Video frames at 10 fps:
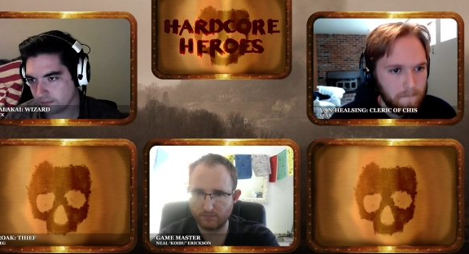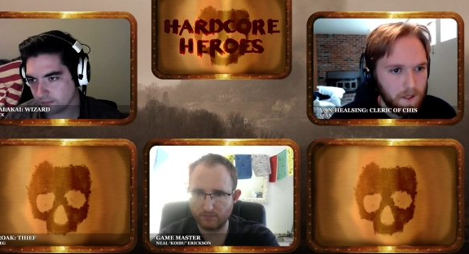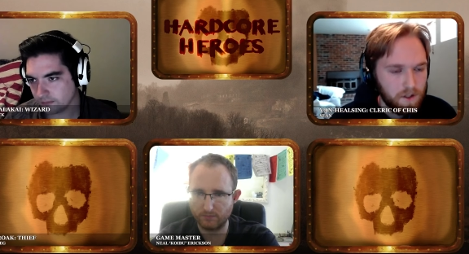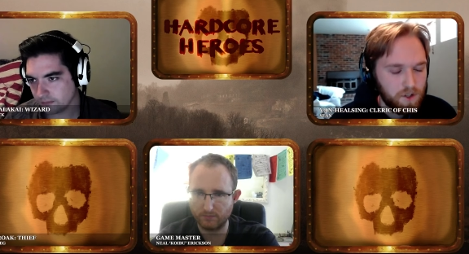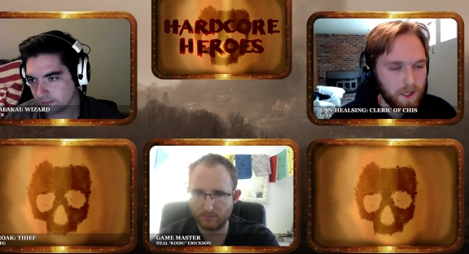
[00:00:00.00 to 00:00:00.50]

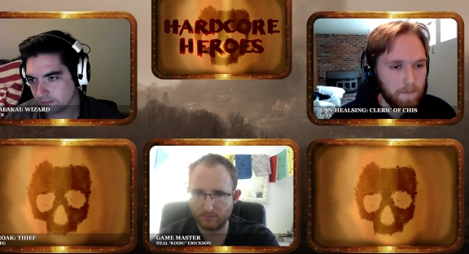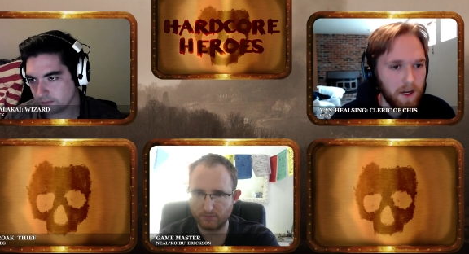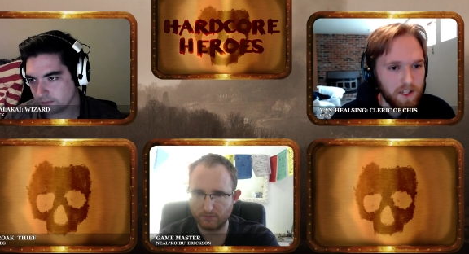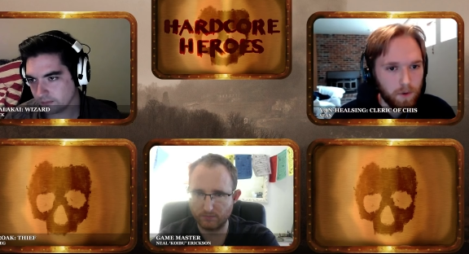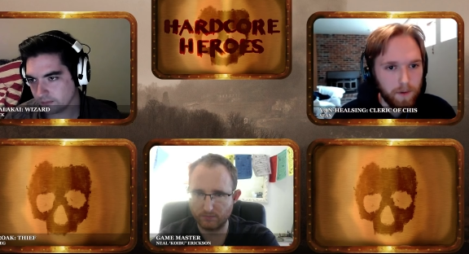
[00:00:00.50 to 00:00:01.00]
Speaker 1: So wait, the bodies
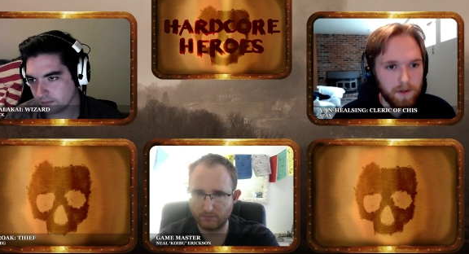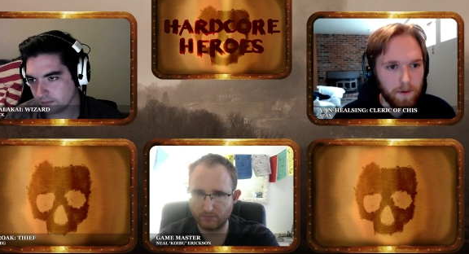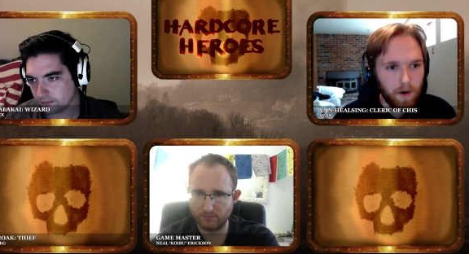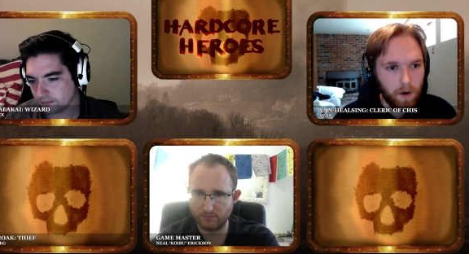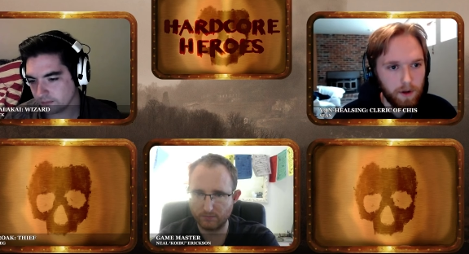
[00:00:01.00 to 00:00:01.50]
were ripped
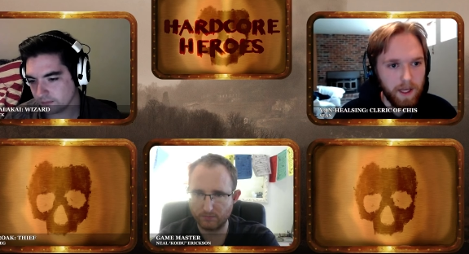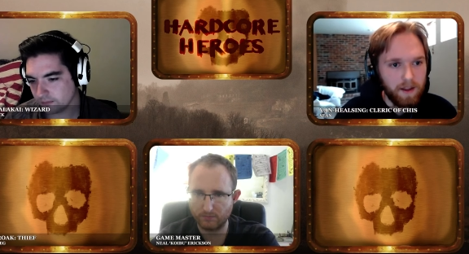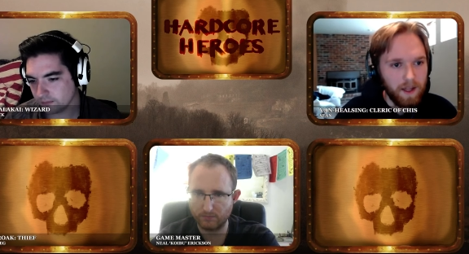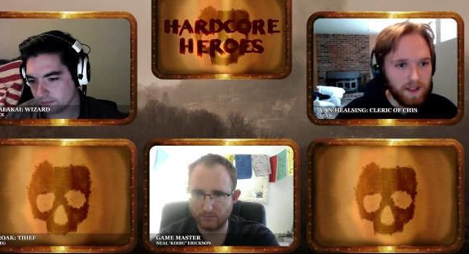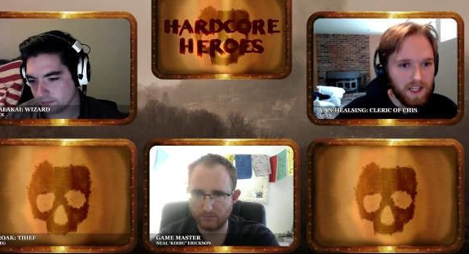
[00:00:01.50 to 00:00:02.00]
apart. Are they in
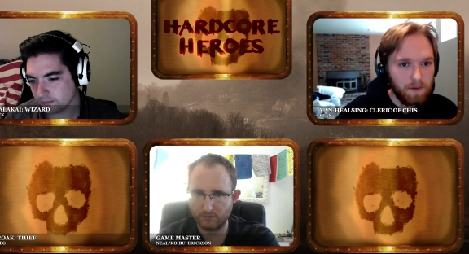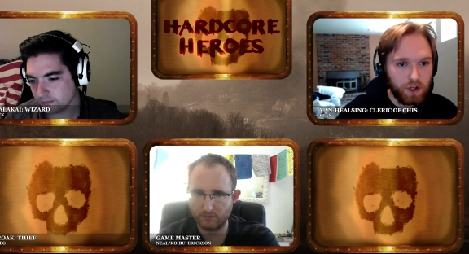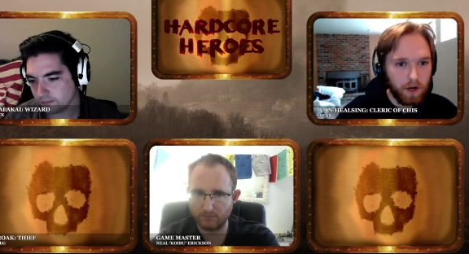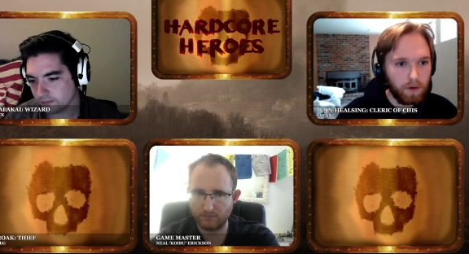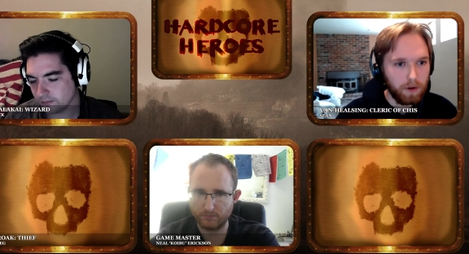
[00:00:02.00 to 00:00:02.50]
like the same
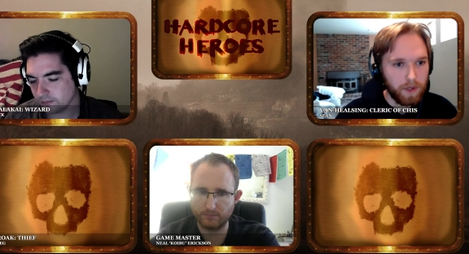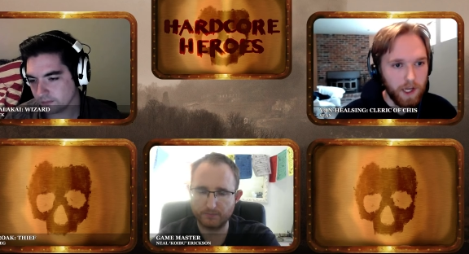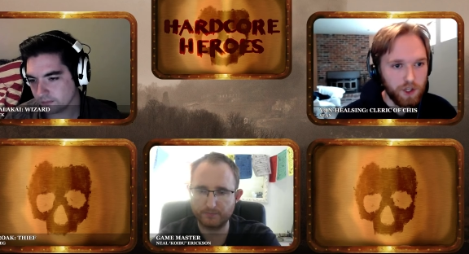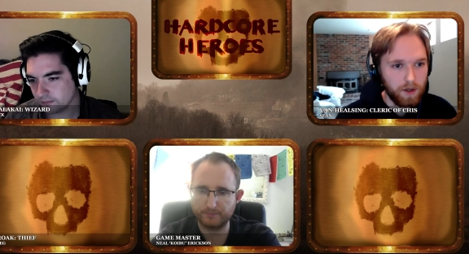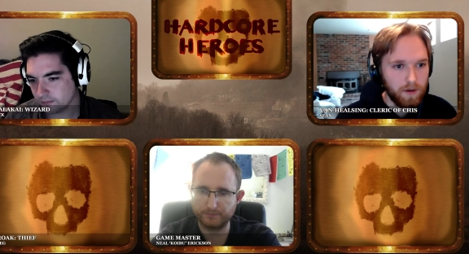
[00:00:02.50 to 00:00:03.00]
general
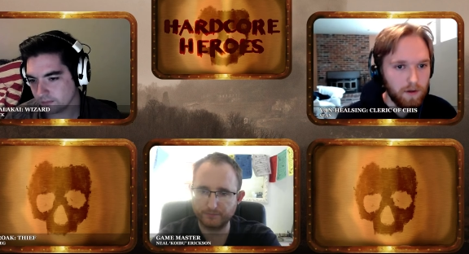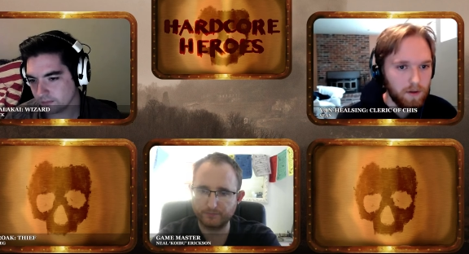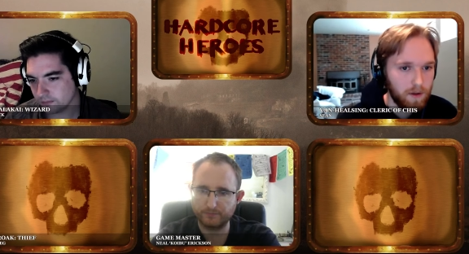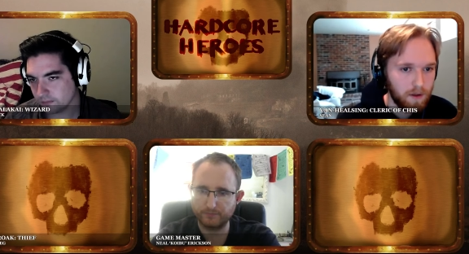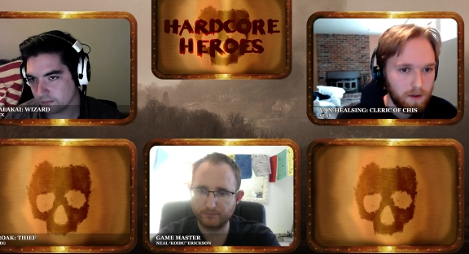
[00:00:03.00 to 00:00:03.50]
location?
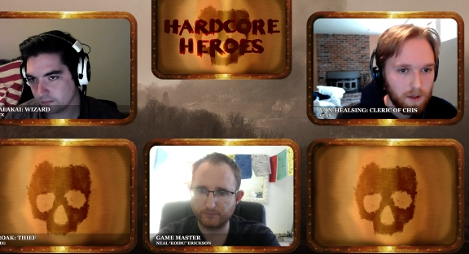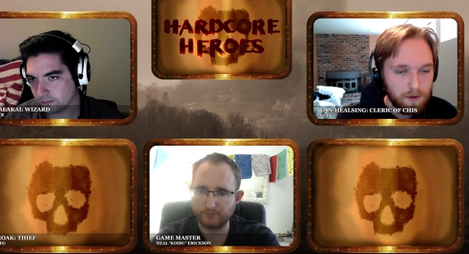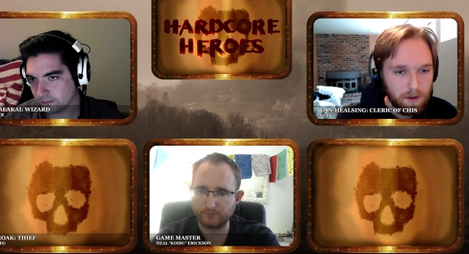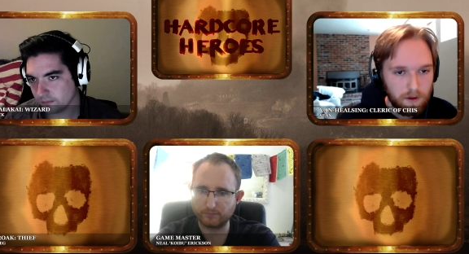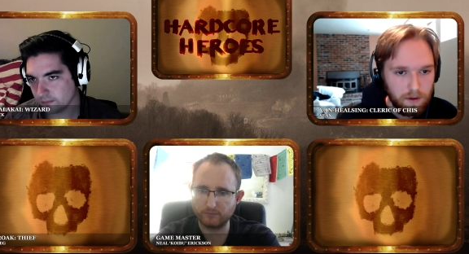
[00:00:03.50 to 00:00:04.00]

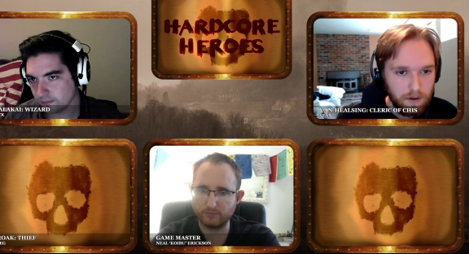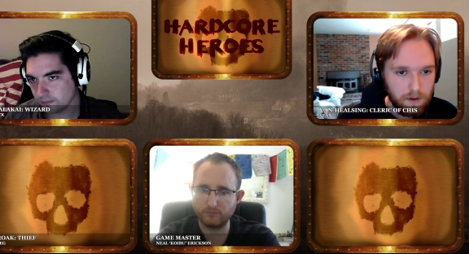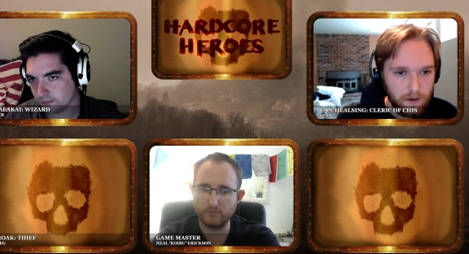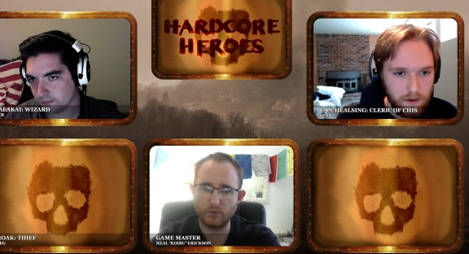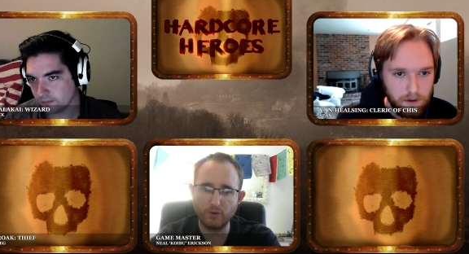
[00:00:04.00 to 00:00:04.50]

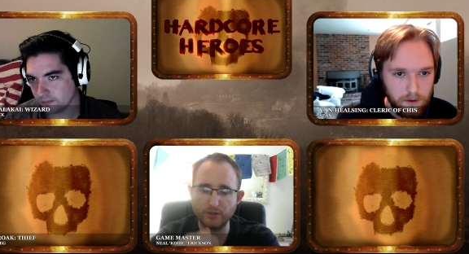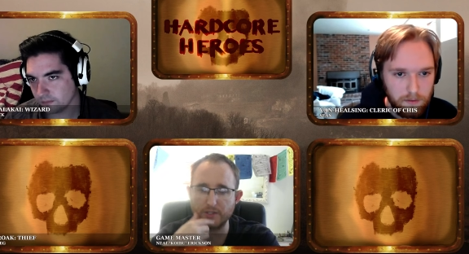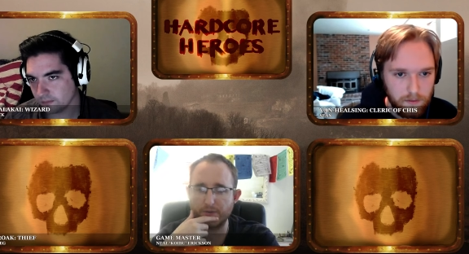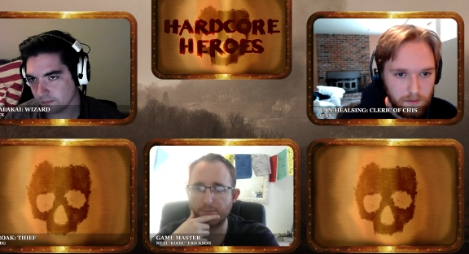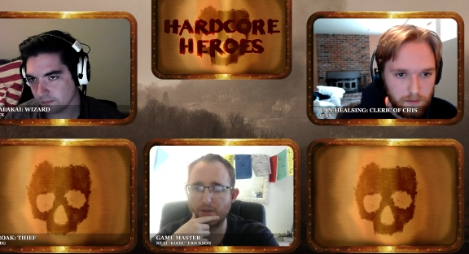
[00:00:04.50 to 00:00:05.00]
Speaker 2: Well,
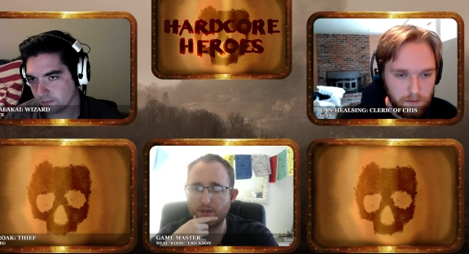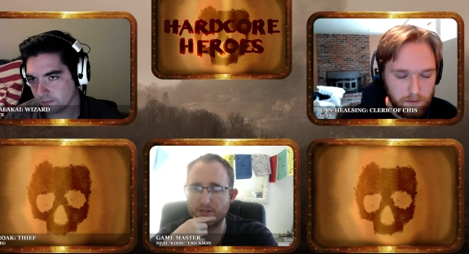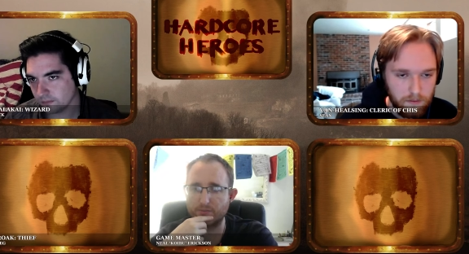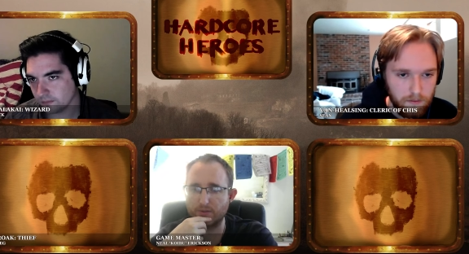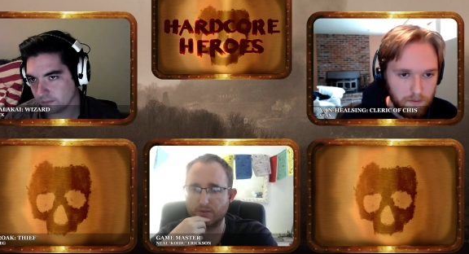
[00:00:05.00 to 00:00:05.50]
different bodies
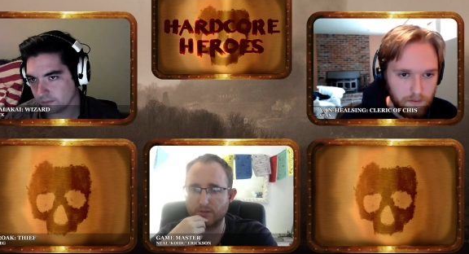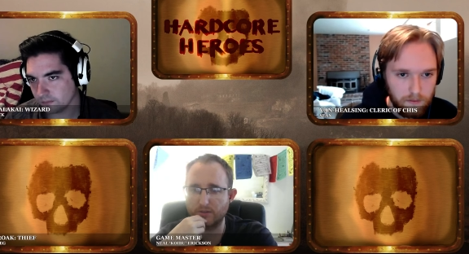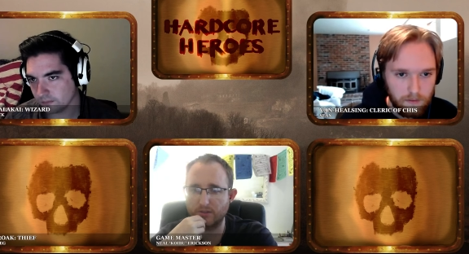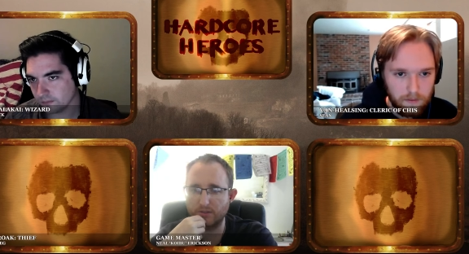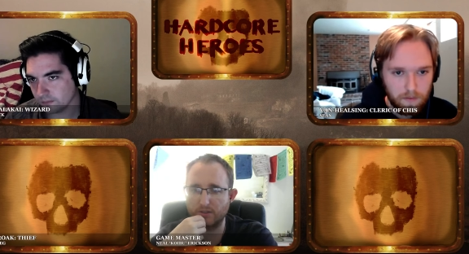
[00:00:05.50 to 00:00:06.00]
were
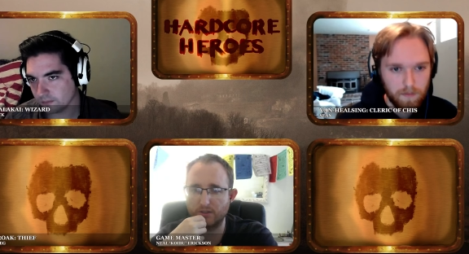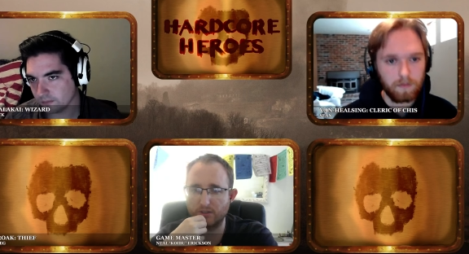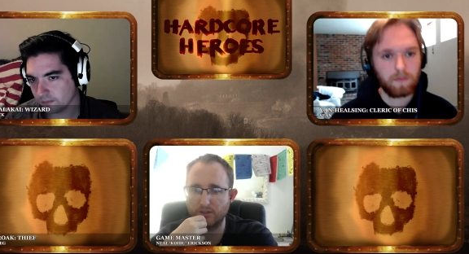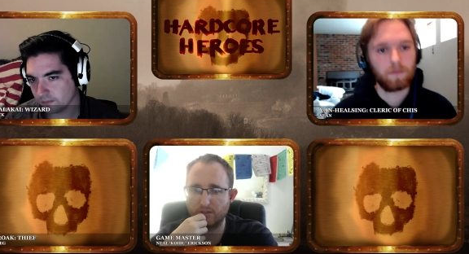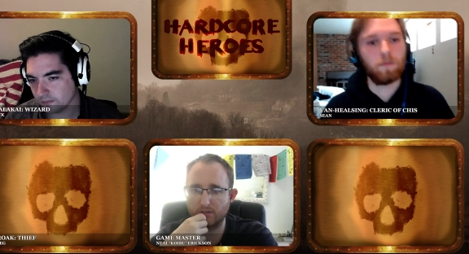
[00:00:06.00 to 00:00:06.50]

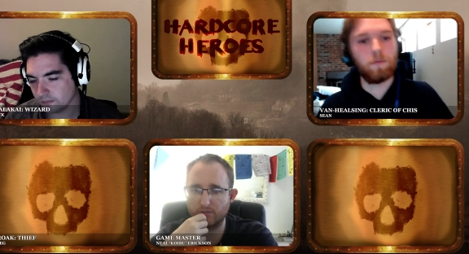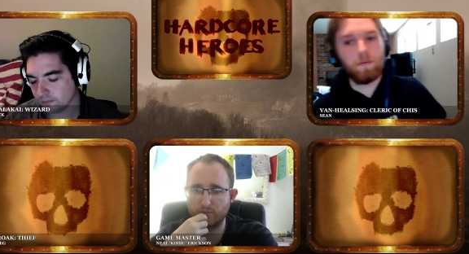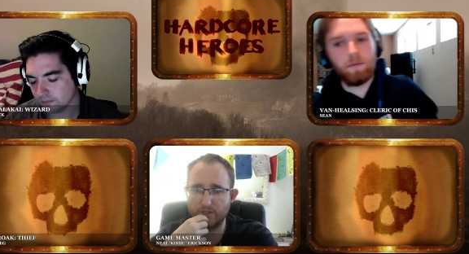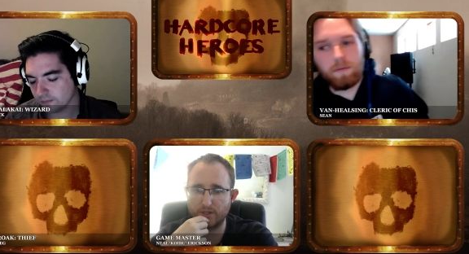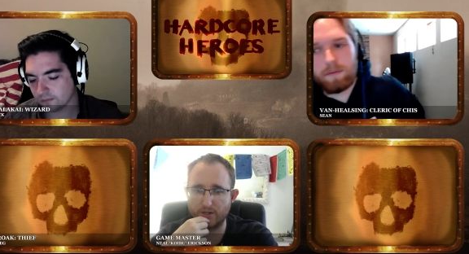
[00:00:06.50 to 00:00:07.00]
were
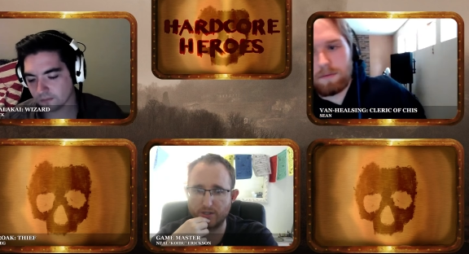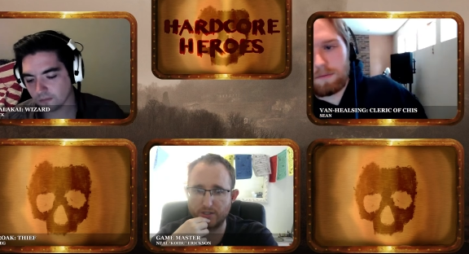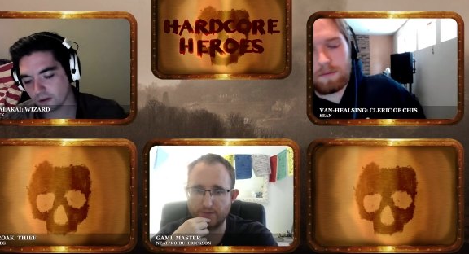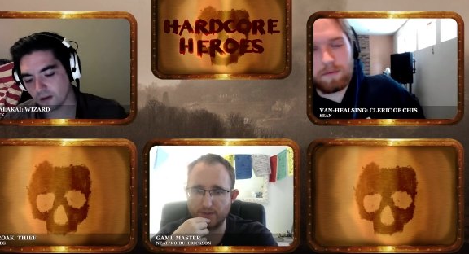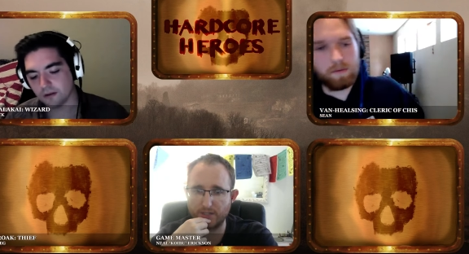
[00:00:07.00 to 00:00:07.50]
done on
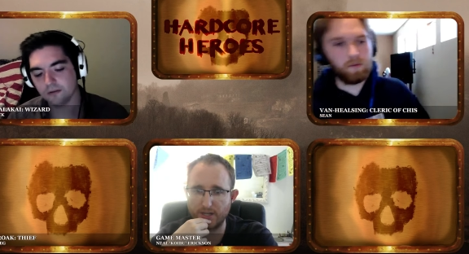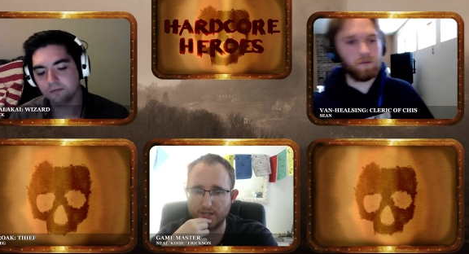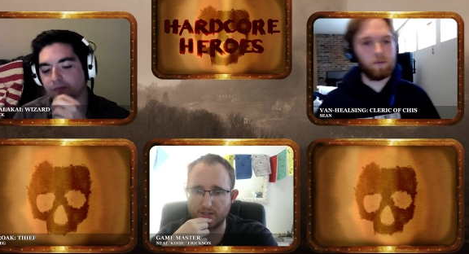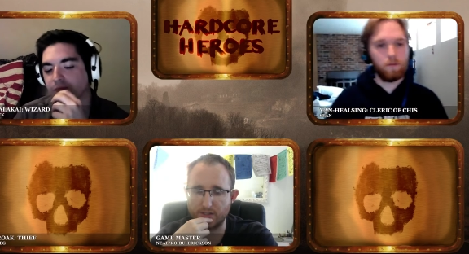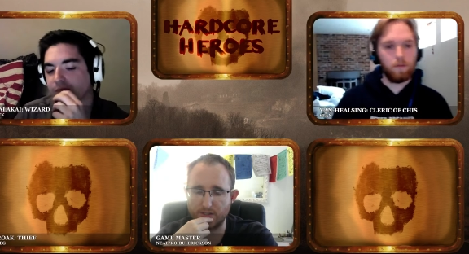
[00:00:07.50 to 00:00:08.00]
different
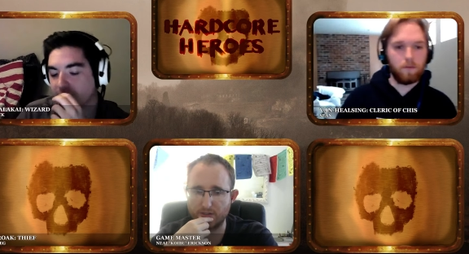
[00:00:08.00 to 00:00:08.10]
days.